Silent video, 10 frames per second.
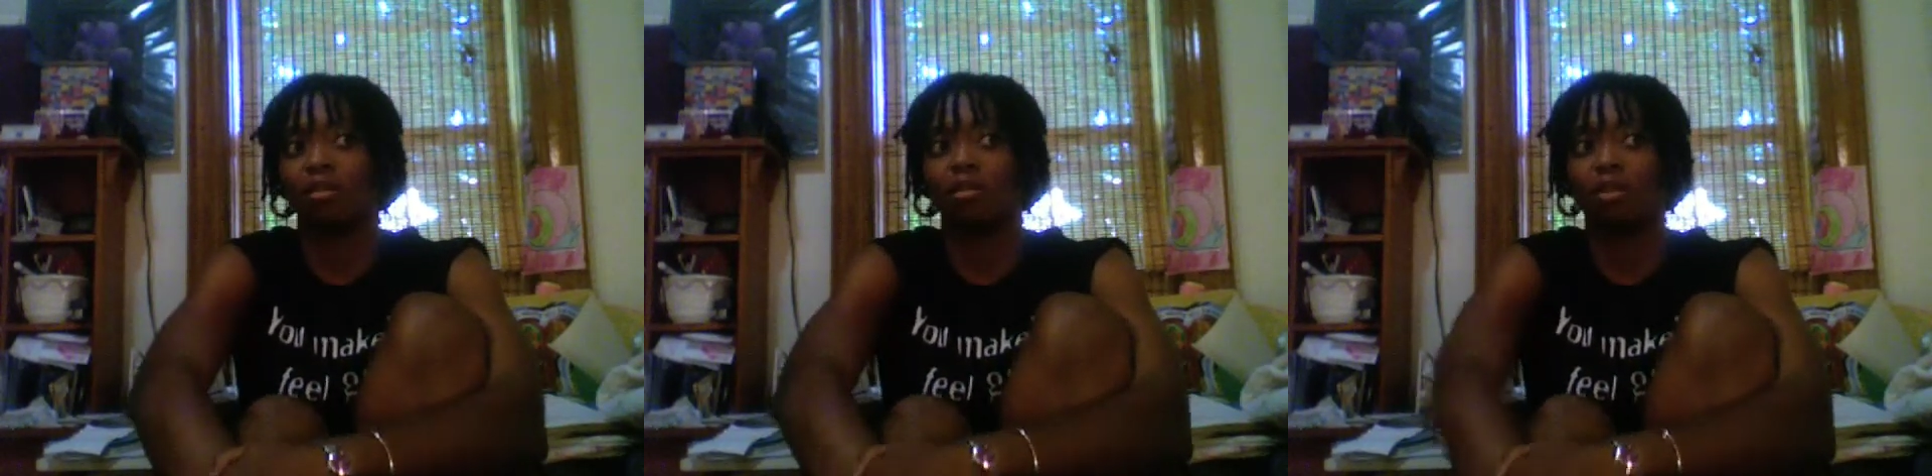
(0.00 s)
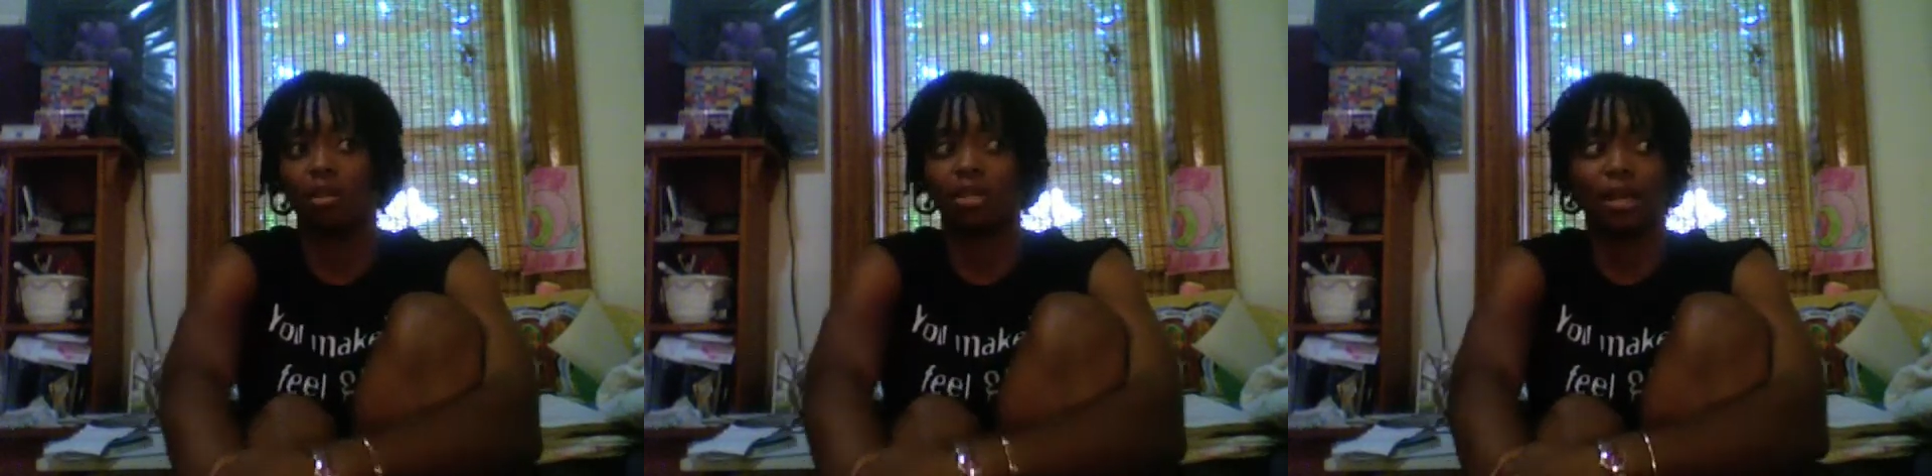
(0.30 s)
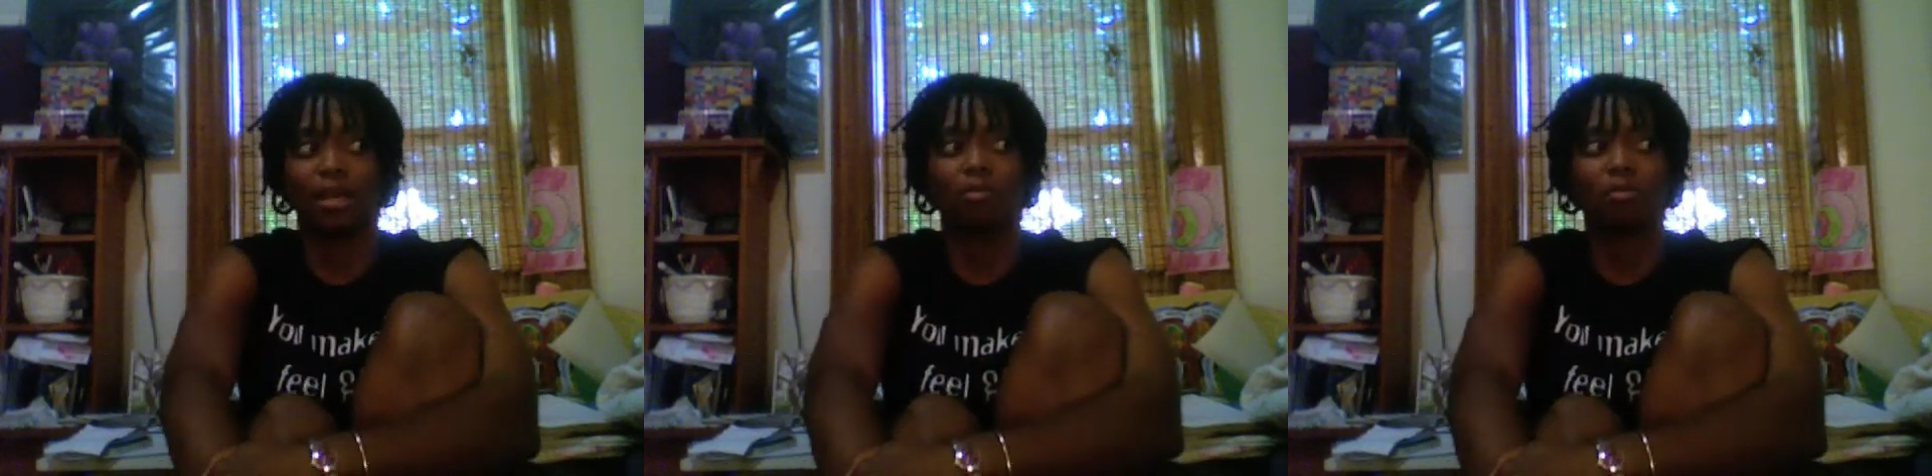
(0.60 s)
all the
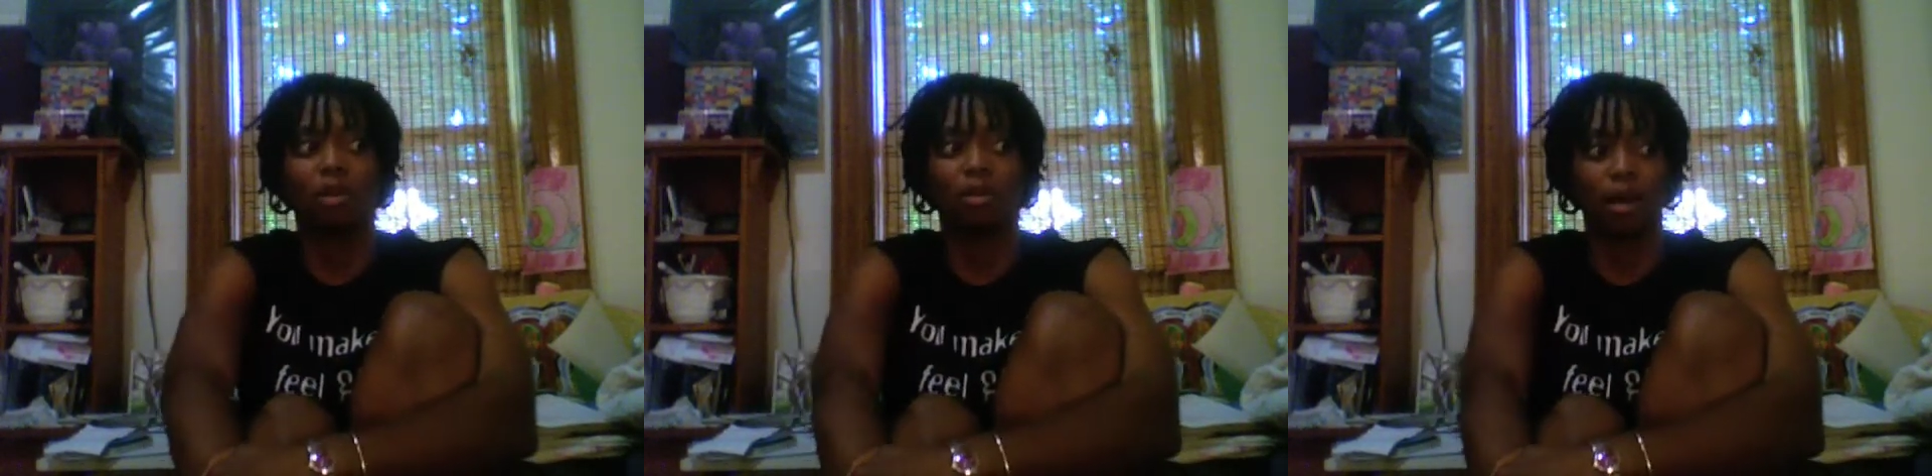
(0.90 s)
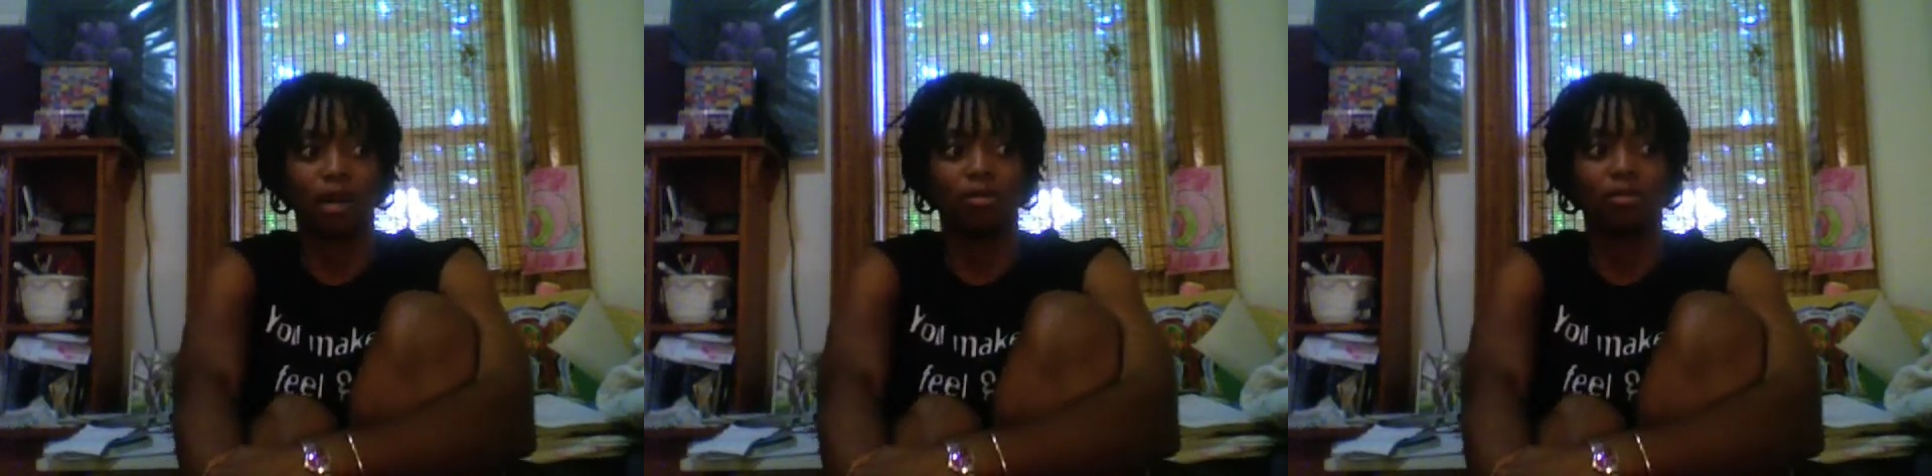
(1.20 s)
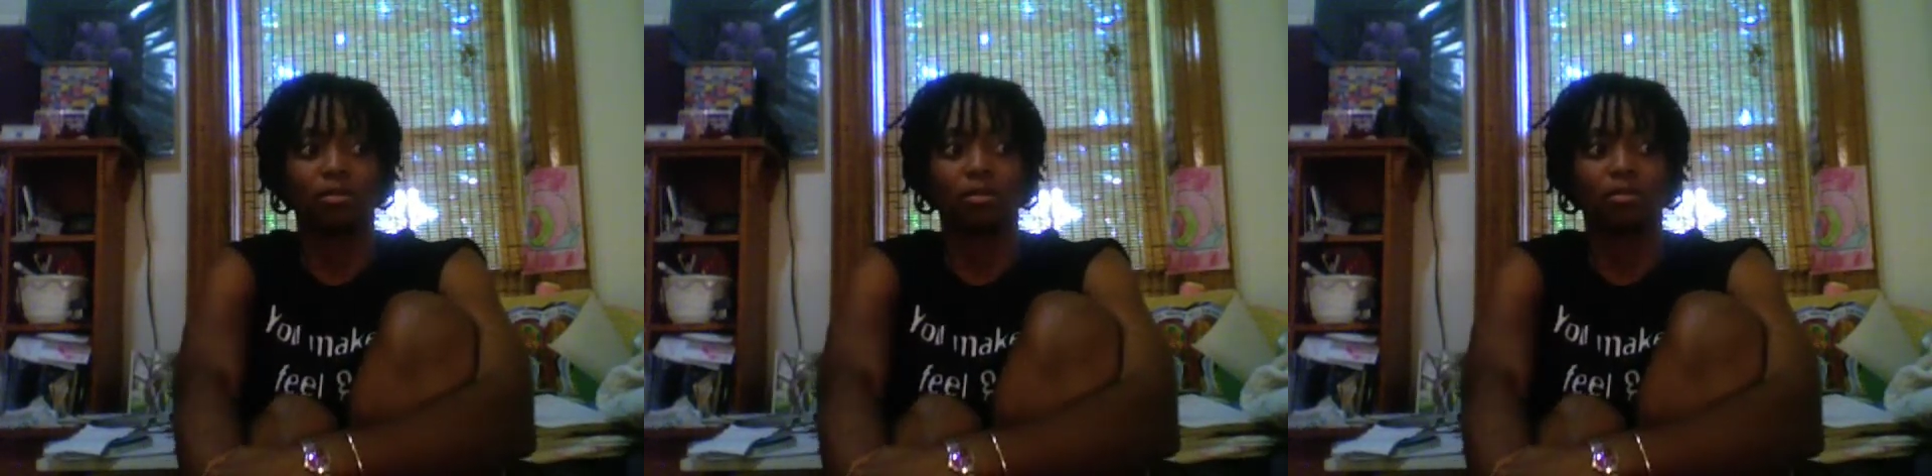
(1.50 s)
time about
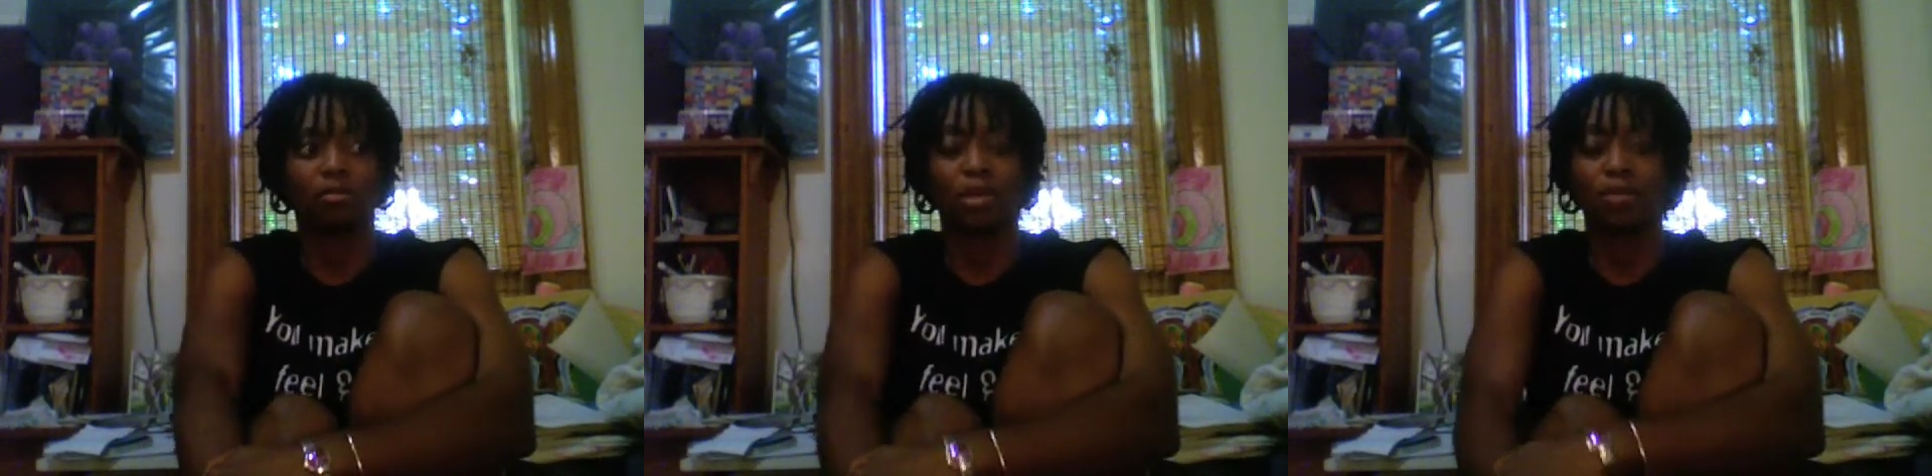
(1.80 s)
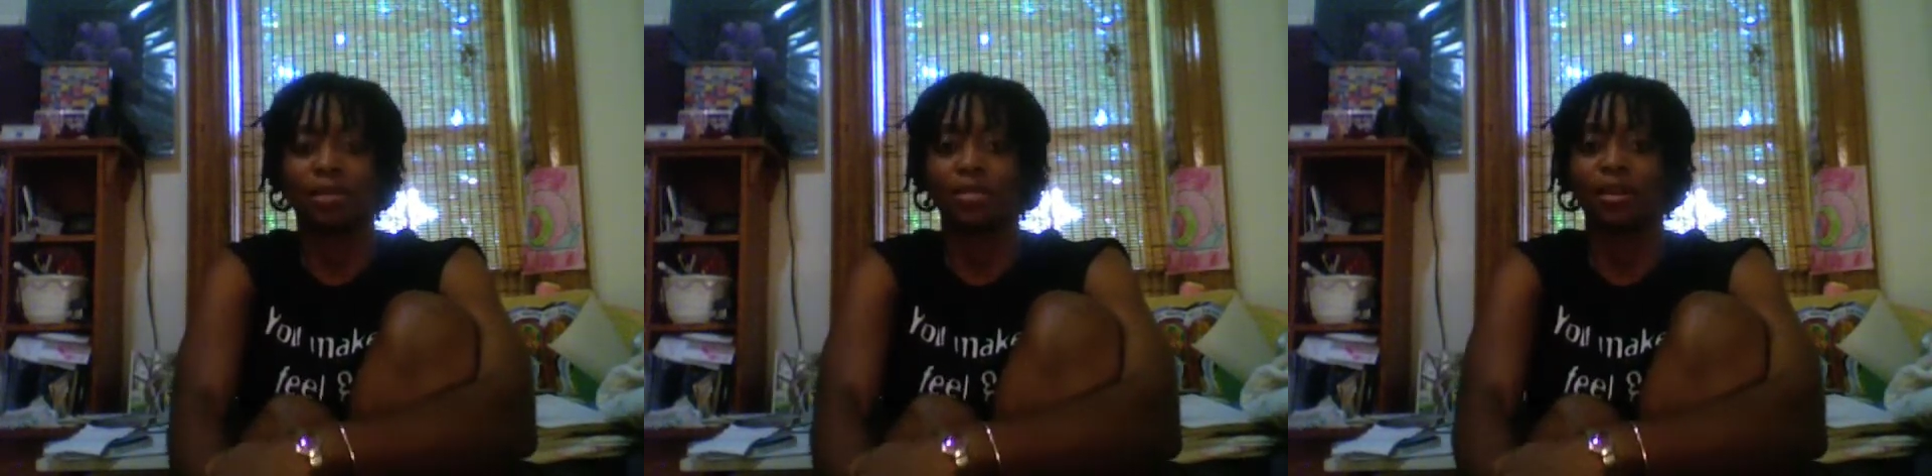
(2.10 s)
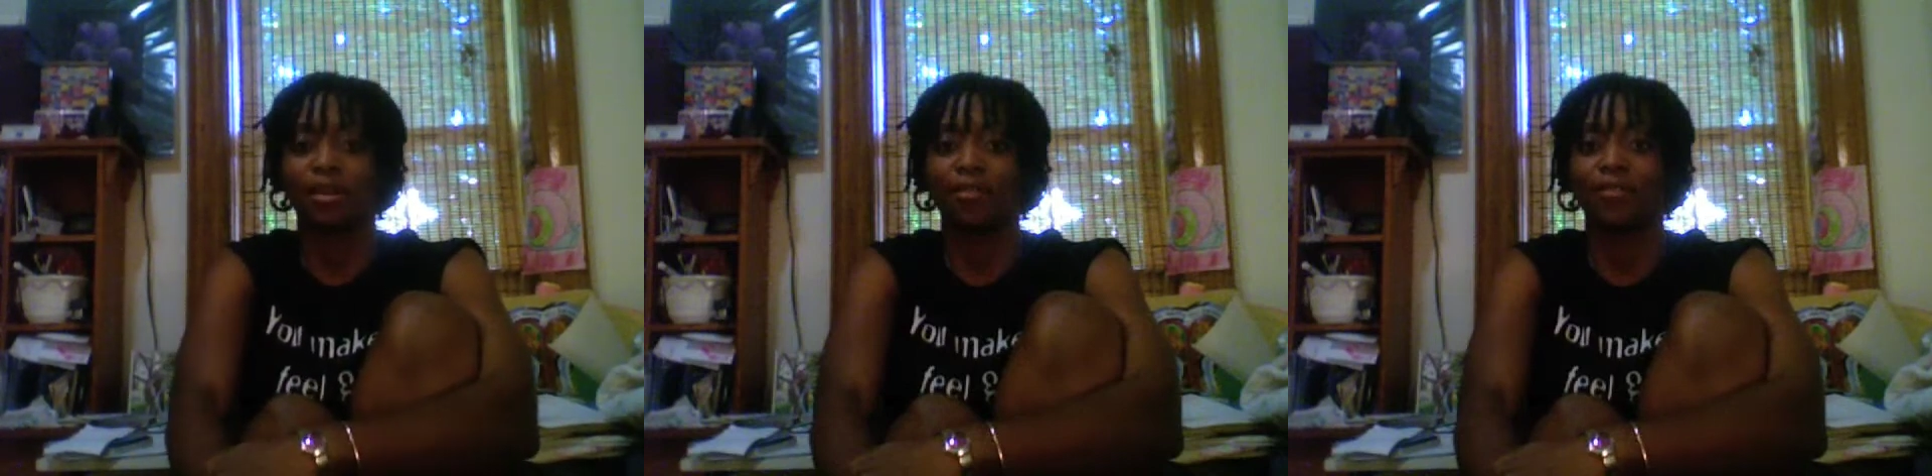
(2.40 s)
being
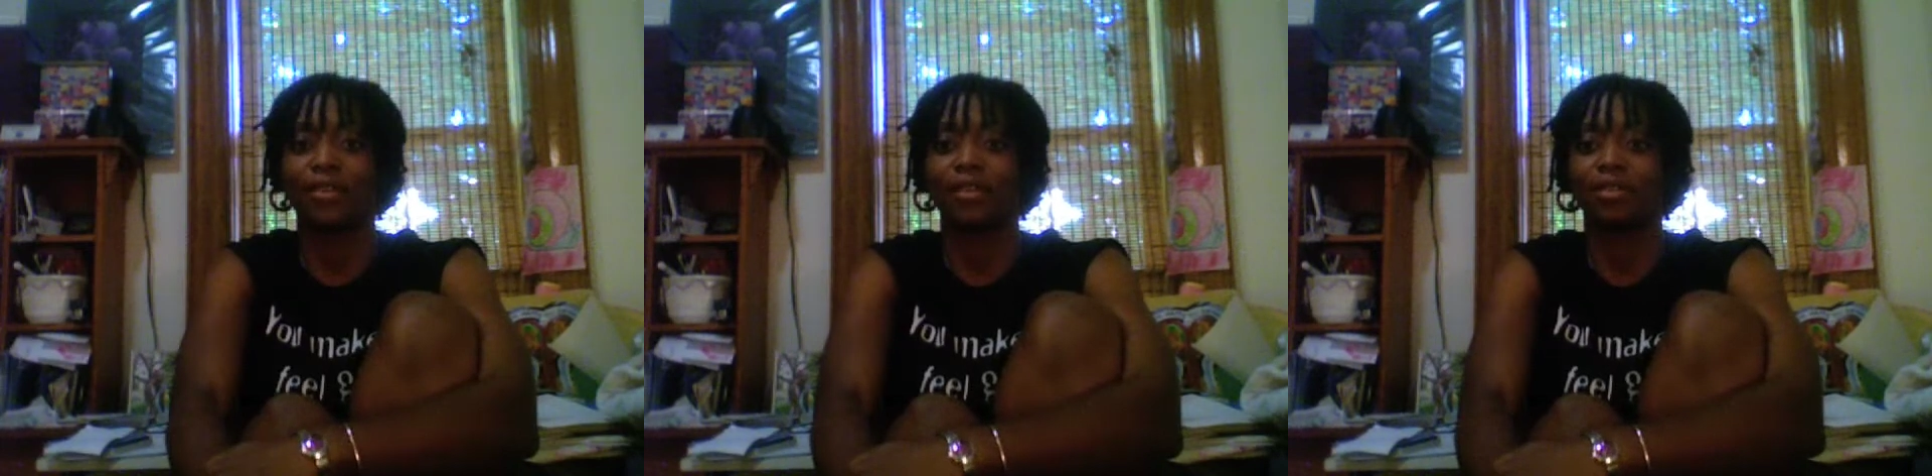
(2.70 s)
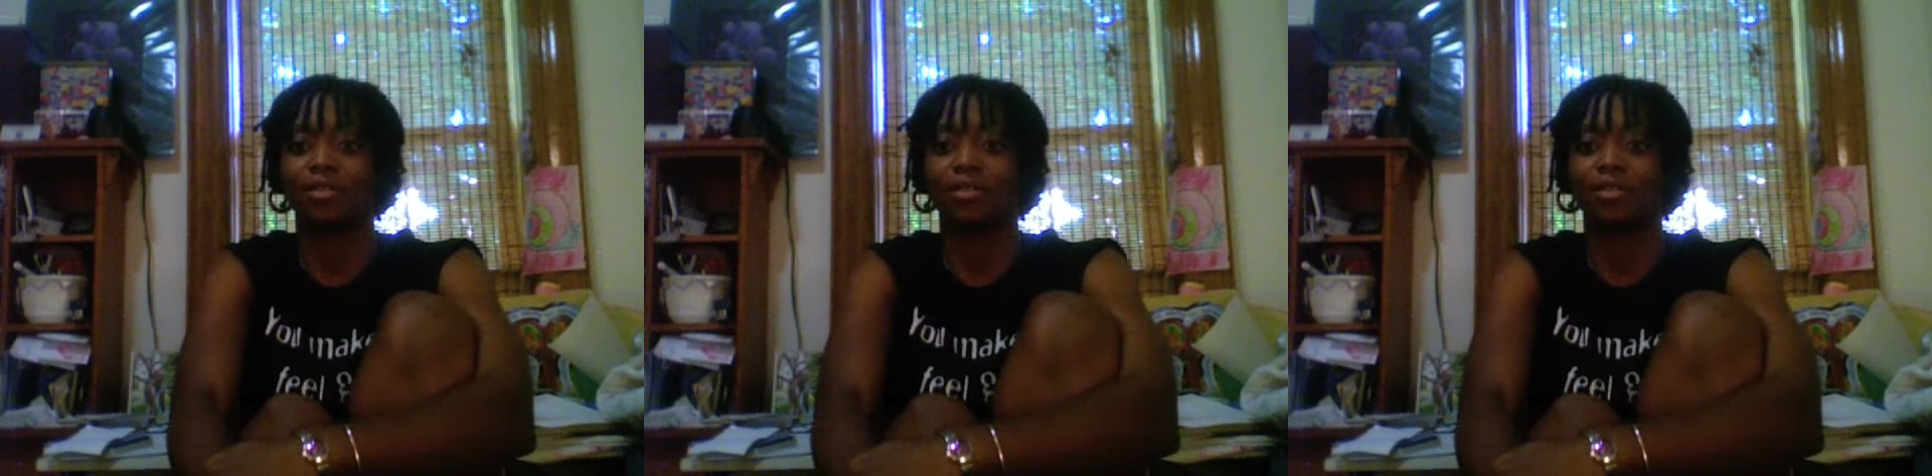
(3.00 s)
myself and